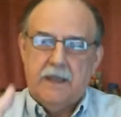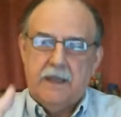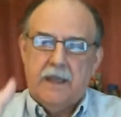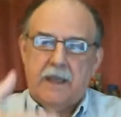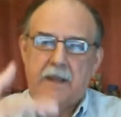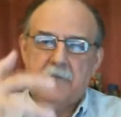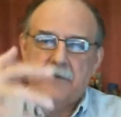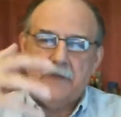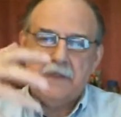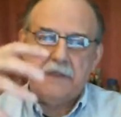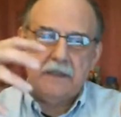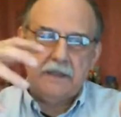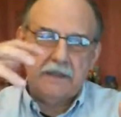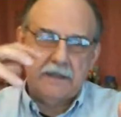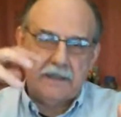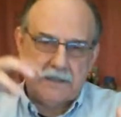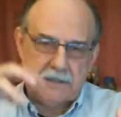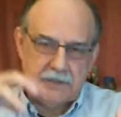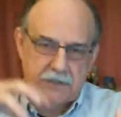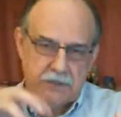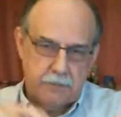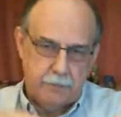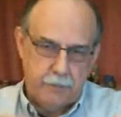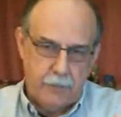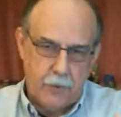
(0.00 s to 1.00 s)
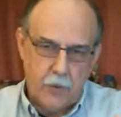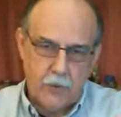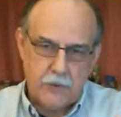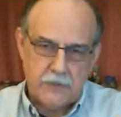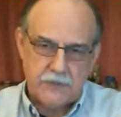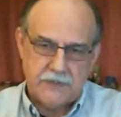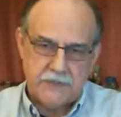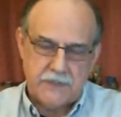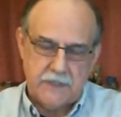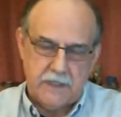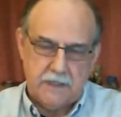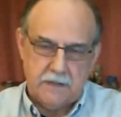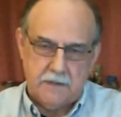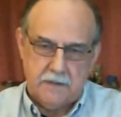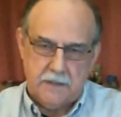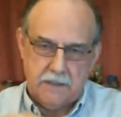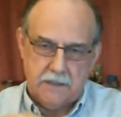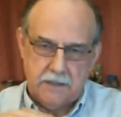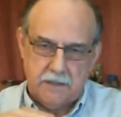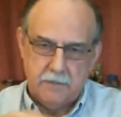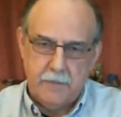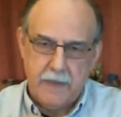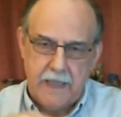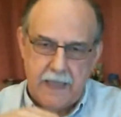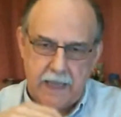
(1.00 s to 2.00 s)
Everything that supports it in
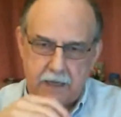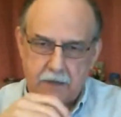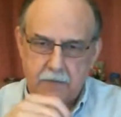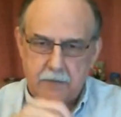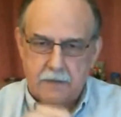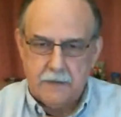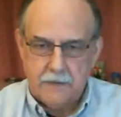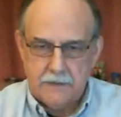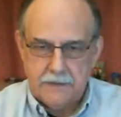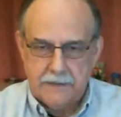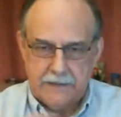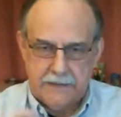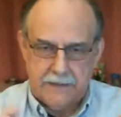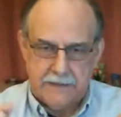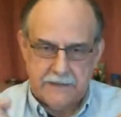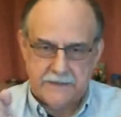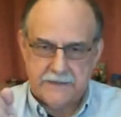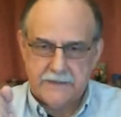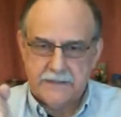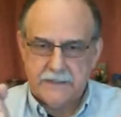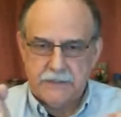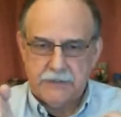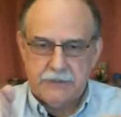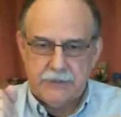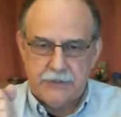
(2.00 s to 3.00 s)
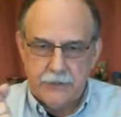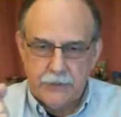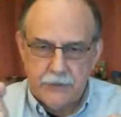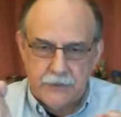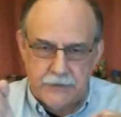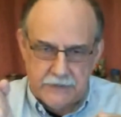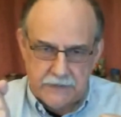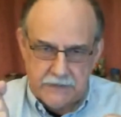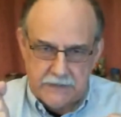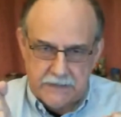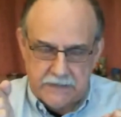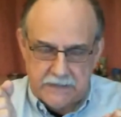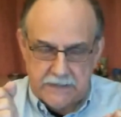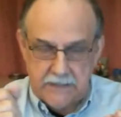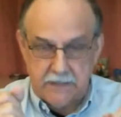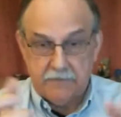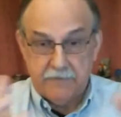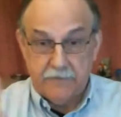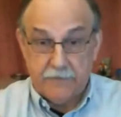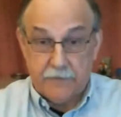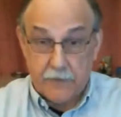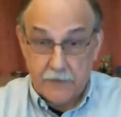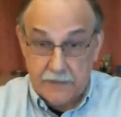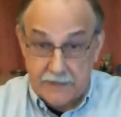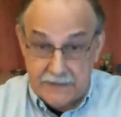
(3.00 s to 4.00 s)
the background is the juicy stuff.
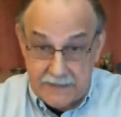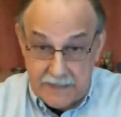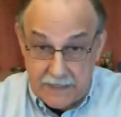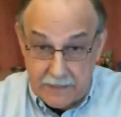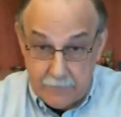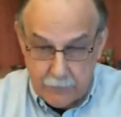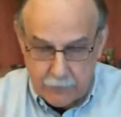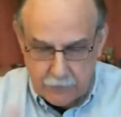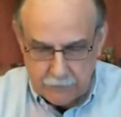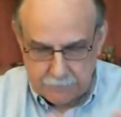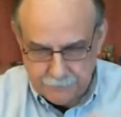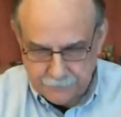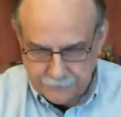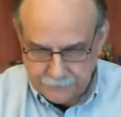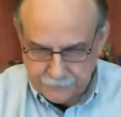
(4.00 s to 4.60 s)
For example,